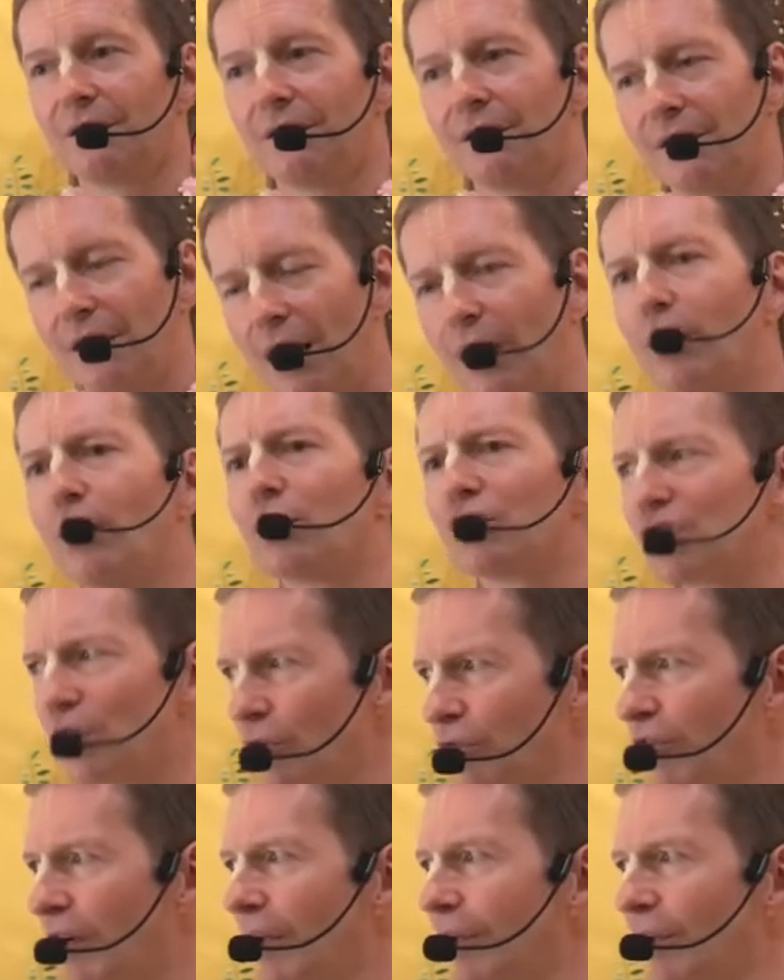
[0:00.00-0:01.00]
they also
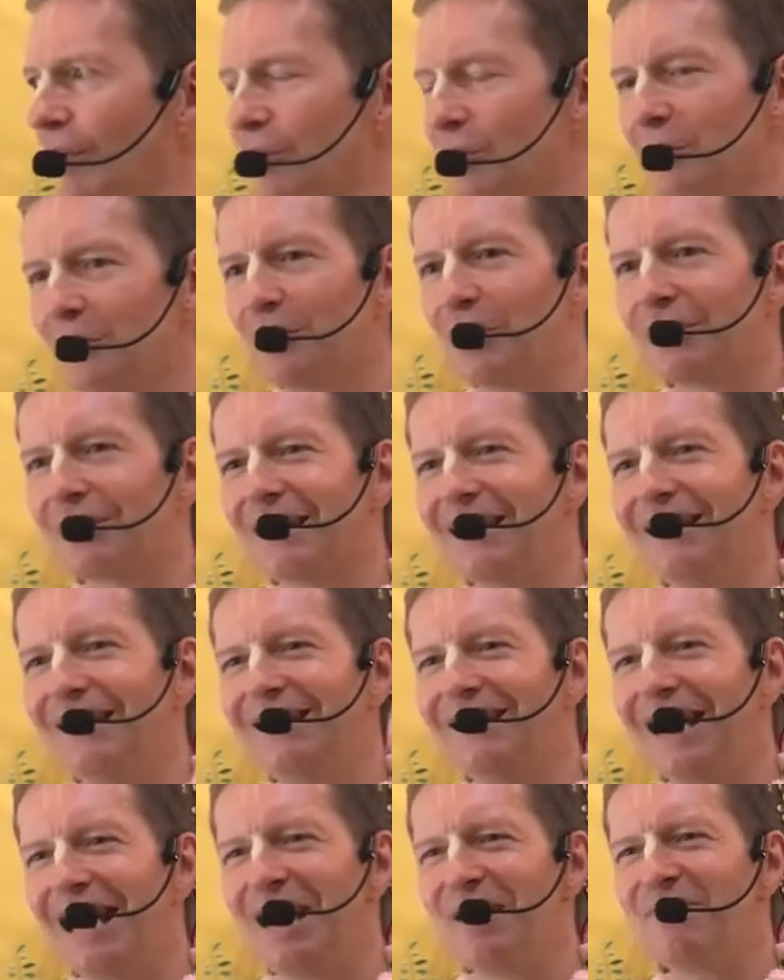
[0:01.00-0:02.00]
follow. But
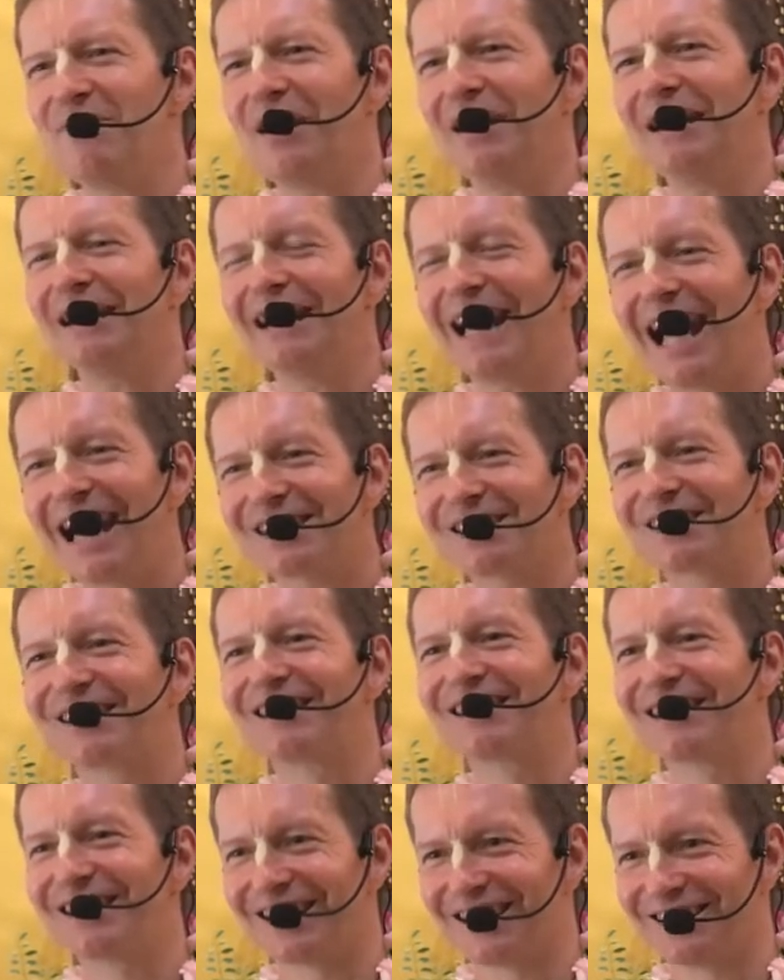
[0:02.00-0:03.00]
in their very last
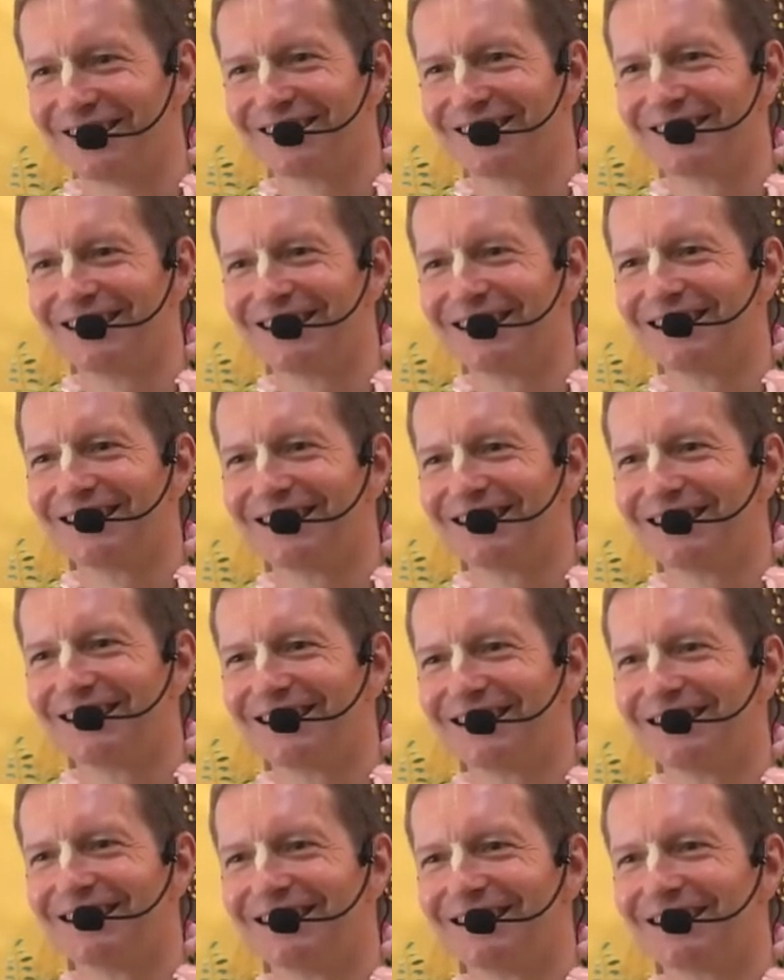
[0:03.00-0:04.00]
Leela,
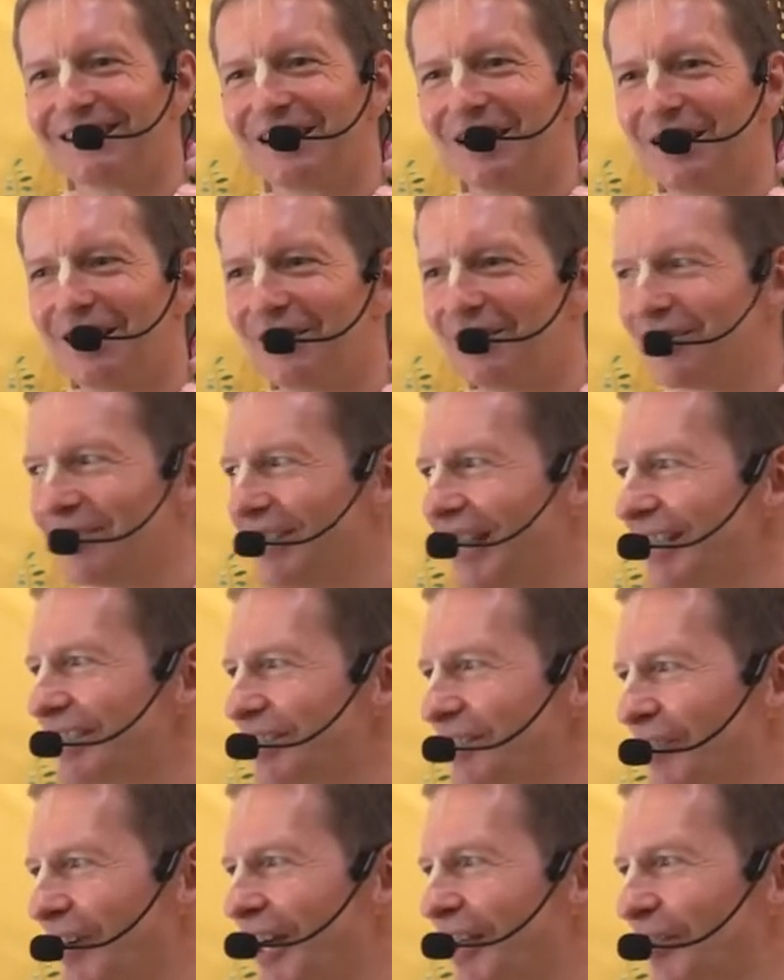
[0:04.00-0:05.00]
the last
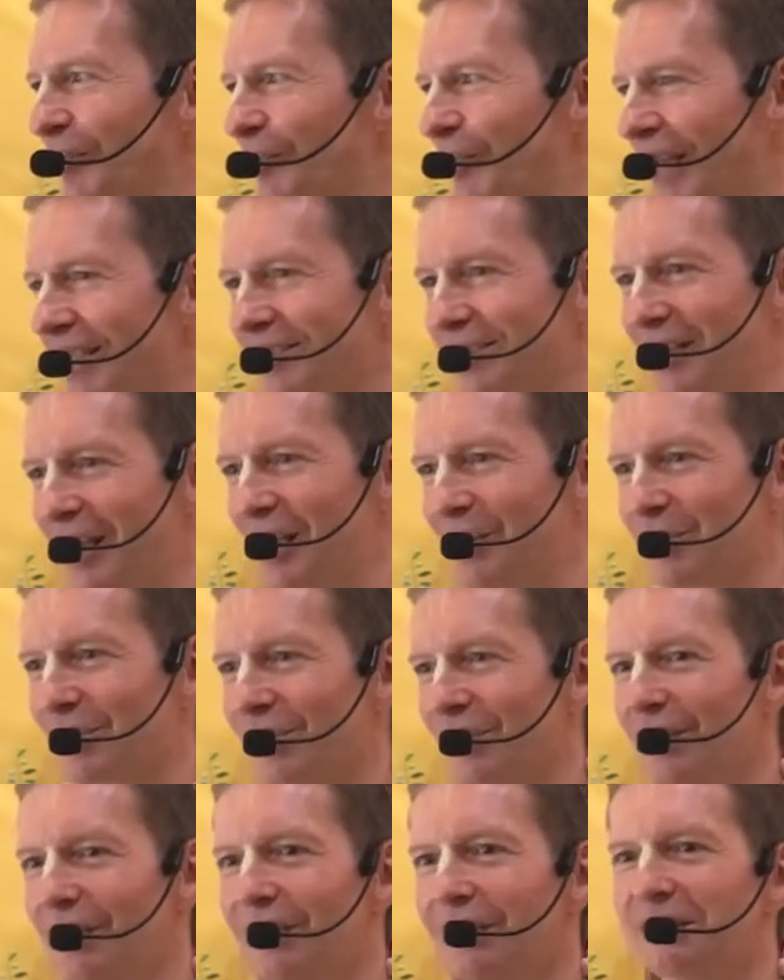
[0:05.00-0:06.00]
final pastimes,
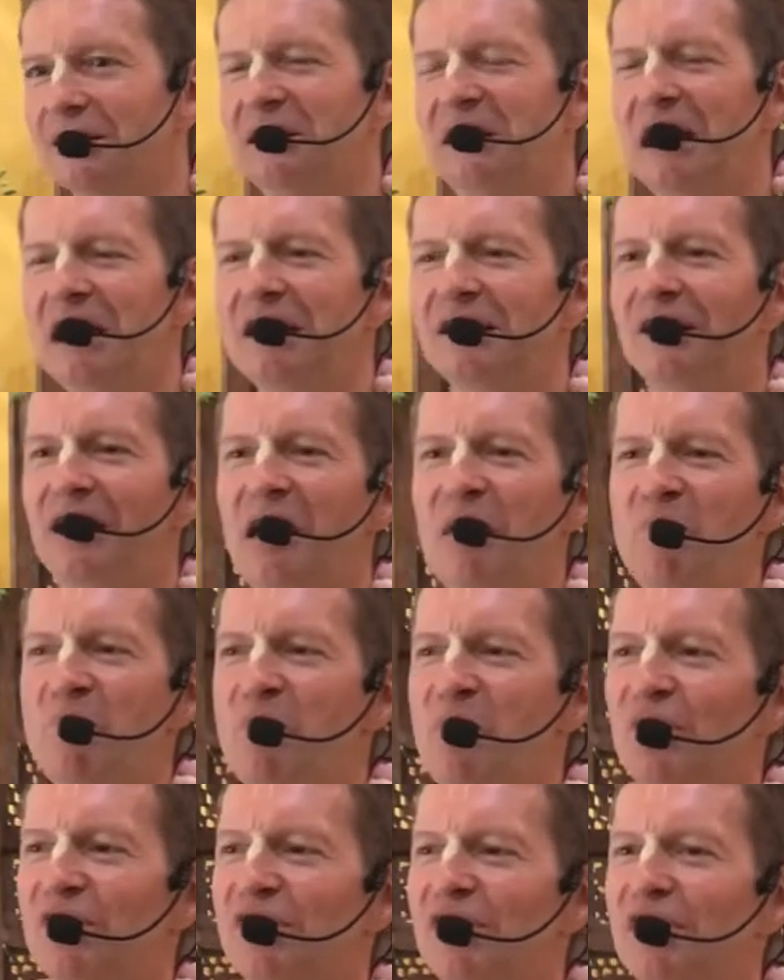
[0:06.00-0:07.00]
then their
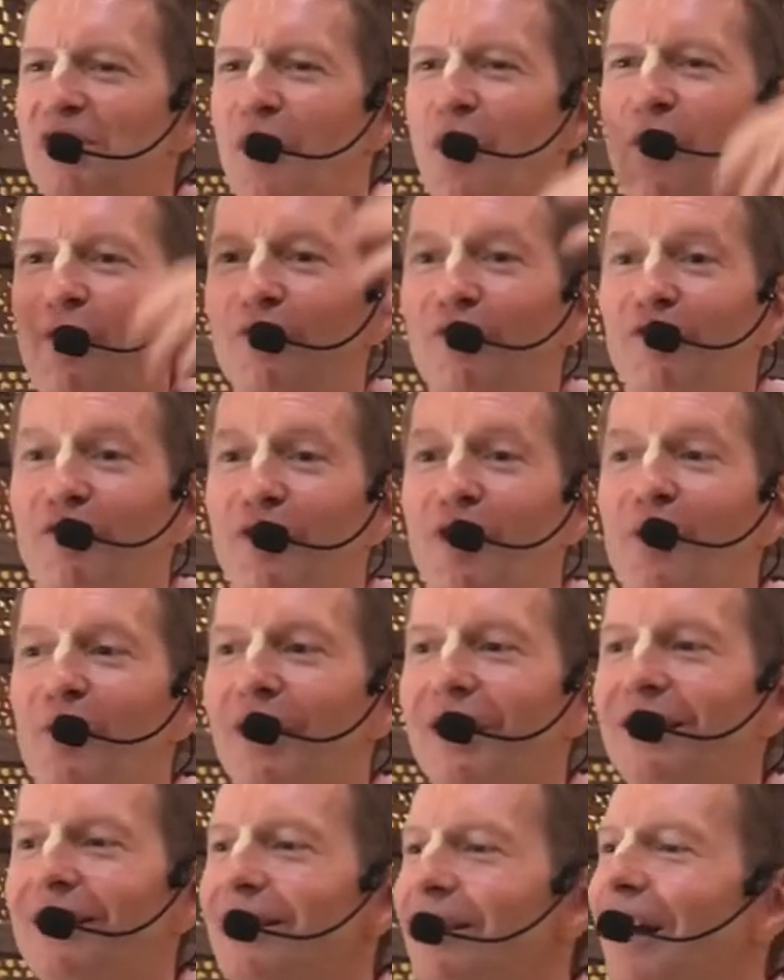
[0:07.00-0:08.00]
mercy is
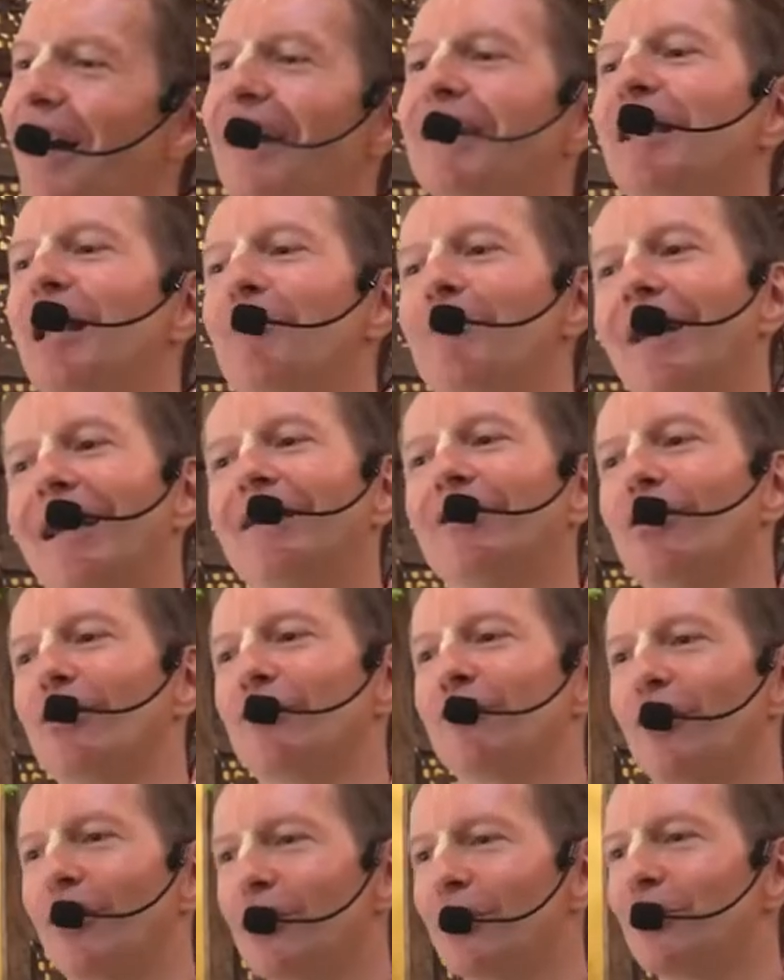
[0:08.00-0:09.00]
overflowing and they may not
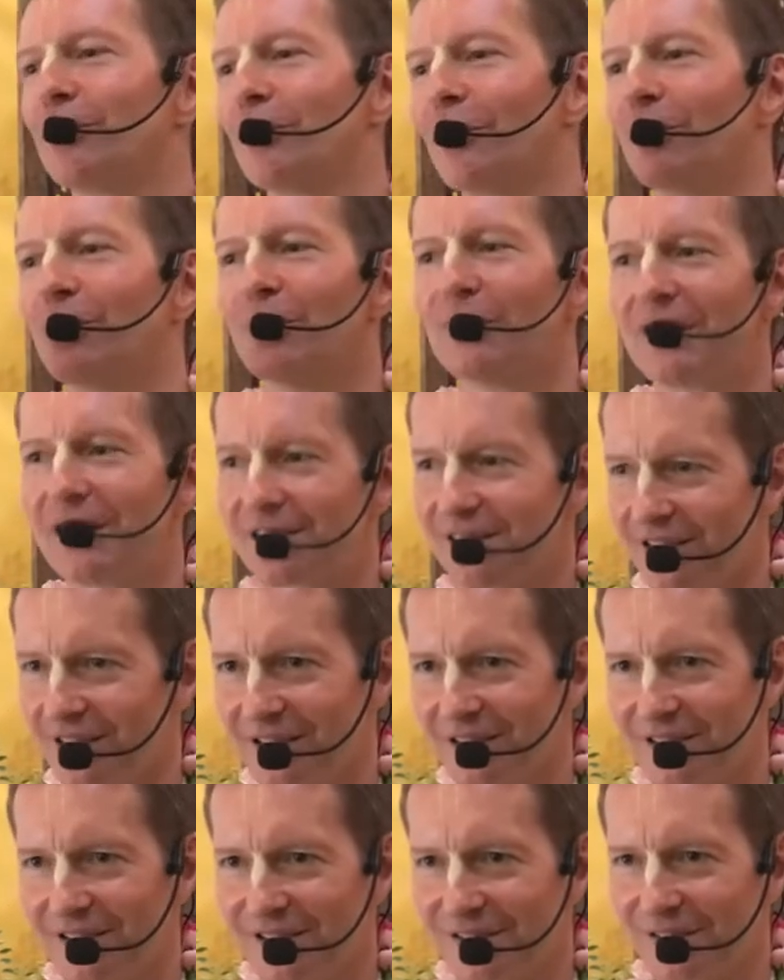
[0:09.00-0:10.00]
follow all these
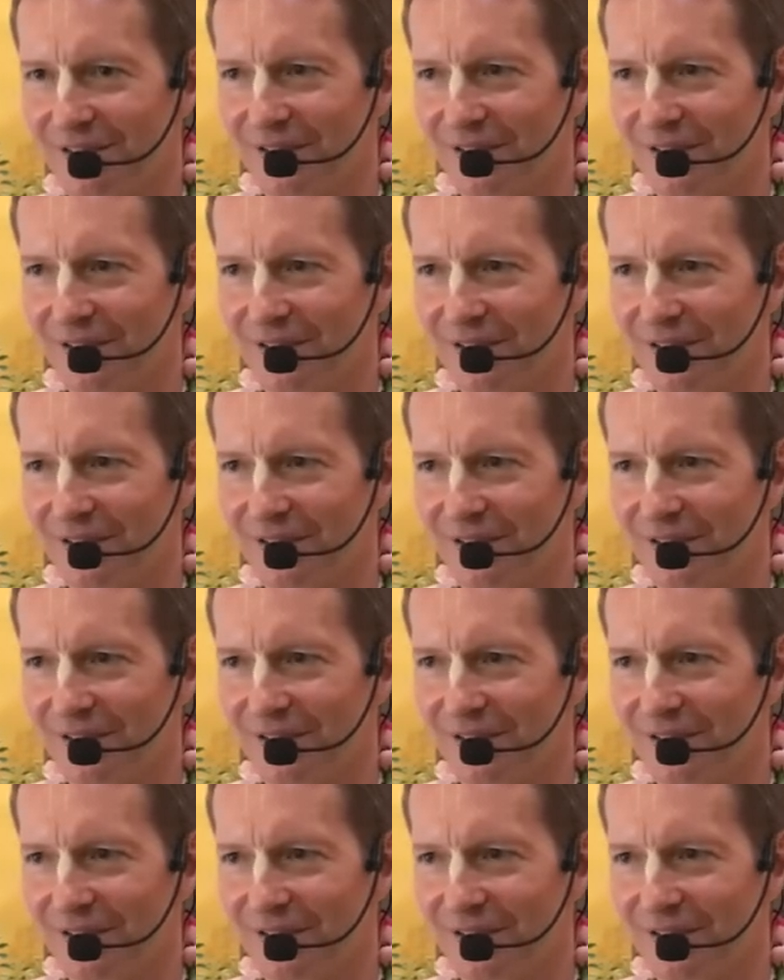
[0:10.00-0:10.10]
things.